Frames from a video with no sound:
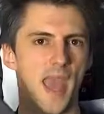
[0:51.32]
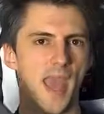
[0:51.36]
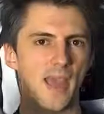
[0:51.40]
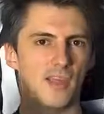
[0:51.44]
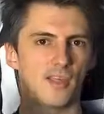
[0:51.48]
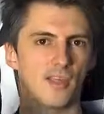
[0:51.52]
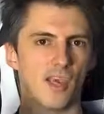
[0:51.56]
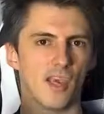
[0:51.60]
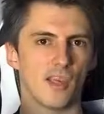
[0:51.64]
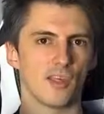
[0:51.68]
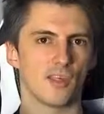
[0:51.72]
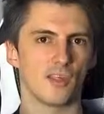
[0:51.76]

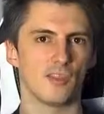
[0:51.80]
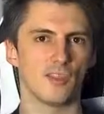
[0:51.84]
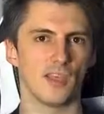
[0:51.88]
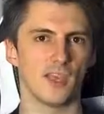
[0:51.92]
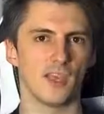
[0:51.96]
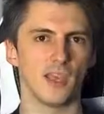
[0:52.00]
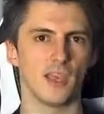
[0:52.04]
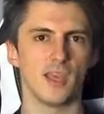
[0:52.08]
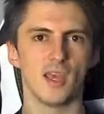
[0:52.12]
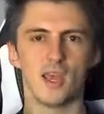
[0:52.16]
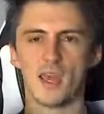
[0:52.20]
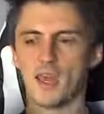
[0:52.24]

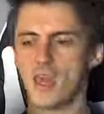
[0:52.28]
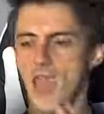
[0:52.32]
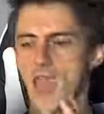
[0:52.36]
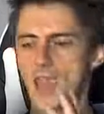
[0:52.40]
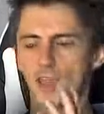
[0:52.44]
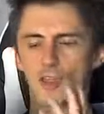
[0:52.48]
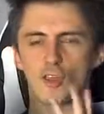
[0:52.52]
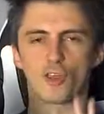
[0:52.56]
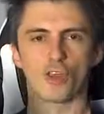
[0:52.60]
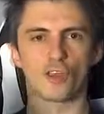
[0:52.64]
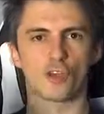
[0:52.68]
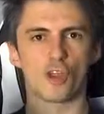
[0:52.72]
SSD
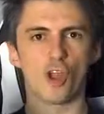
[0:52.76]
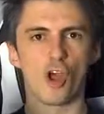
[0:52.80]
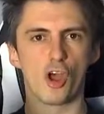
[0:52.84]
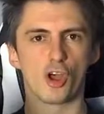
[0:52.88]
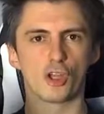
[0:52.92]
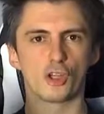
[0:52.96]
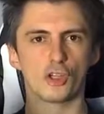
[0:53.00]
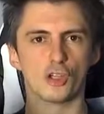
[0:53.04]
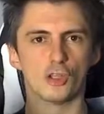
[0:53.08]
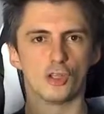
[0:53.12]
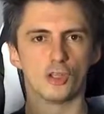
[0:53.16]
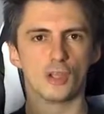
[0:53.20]

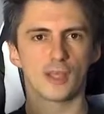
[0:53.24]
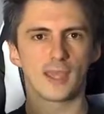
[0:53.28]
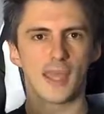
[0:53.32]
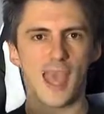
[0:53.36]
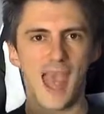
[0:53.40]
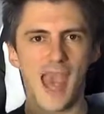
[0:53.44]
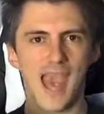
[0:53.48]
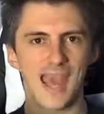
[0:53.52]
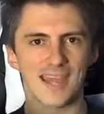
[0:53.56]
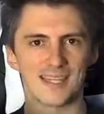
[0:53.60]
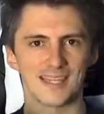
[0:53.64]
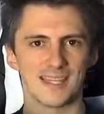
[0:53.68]
external
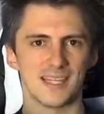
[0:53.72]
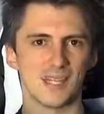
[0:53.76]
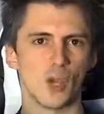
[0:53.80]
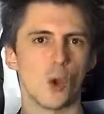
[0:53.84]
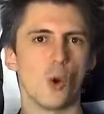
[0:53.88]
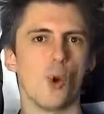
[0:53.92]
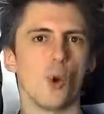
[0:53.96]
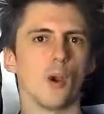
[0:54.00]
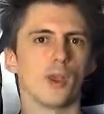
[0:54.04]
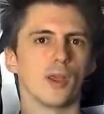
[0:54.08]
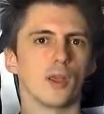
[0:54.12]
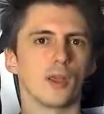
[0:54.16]
caddy
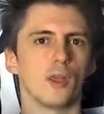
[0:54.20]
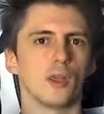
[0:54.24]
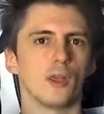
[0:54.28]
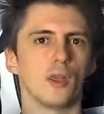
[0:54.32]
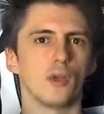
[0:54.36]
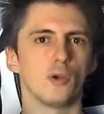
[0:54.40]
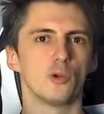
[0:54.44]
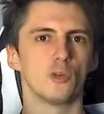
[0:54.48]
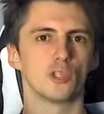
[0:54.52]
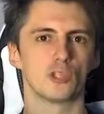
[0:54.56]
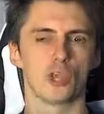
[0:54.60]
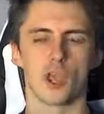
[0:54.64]
or
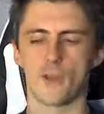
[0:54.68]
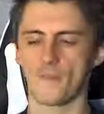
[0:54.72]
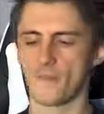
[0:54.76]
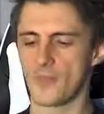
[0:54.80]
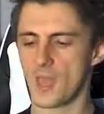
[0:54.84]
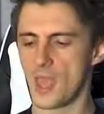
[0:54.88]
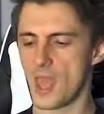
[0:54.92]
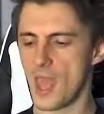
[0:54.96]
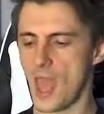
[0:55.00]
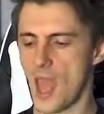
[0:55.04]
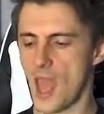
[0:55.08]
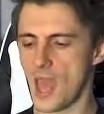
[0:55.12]
enclosure,
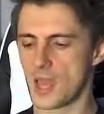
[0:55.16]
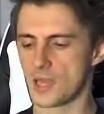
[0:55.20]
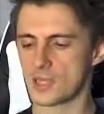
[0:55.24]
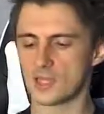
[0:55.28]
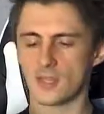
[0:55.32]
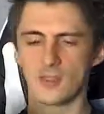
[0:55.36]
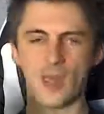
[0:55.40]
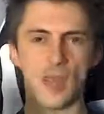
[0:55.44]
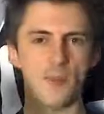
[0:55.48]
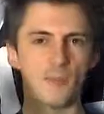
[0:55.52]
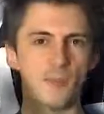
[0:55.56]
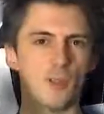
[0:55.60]
and
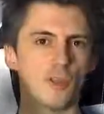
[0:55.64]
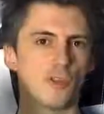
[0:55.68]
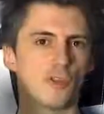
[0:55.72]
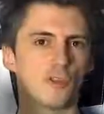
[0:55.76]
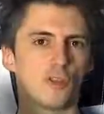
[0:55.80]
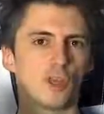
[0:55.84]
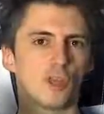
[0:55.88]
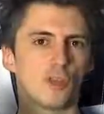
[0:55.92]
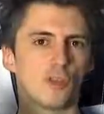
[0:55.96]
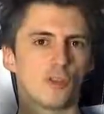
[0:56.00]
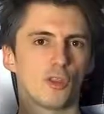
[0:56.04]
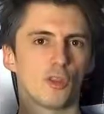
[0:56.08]
that means that
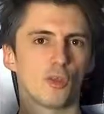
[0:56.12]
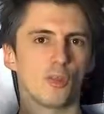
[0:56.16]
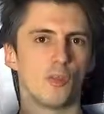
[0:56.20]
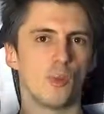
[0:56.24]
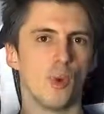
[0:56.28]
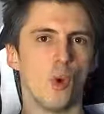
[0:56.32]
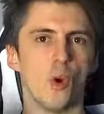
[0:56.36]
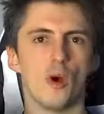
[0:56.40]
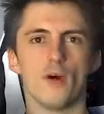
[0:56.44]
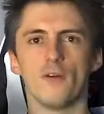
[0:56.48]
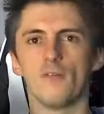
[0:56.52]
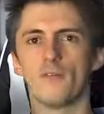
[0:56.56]
it can
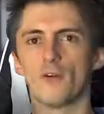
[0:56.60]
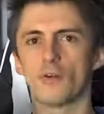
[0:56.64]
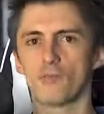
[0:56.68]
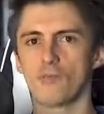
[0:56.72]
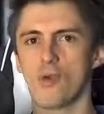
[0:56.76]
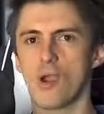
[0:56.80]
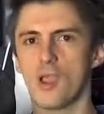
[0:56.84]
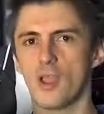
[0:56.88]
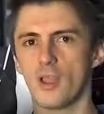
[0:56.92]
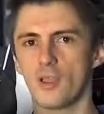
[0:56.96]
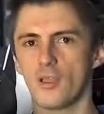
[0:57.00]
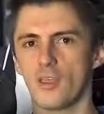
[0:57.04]
support a
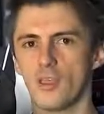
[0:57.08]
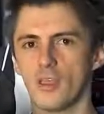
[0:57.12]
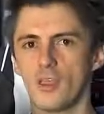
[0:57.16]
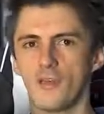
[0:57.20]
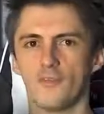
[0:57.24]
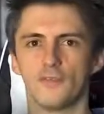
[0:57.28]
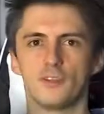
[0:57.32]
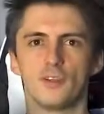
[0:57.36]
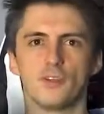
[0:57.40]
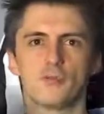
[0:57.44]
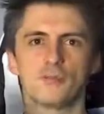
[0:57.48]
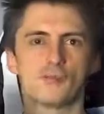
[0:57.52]
variety
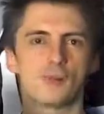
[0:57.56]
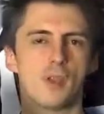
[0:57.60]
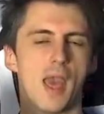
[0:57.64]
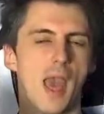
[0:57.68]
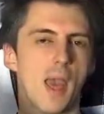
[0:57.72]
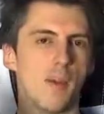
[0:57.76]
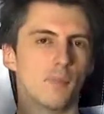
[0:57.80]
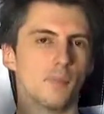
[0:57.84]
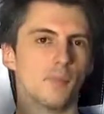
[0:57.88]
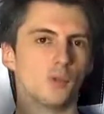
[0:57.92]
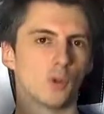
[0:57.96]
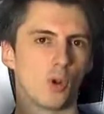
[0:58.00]
of different
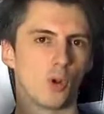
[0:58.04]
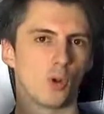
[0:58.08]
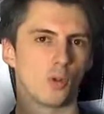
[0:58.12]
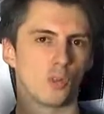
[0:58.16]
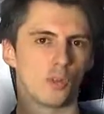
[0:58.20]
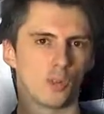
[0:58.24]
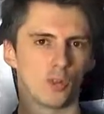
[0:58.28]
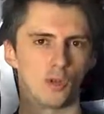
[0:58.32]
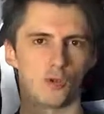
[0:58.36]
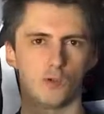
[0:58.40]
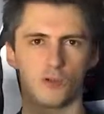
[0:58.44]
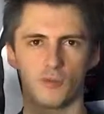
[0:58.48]

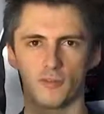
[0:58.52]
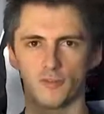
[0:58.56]
M.2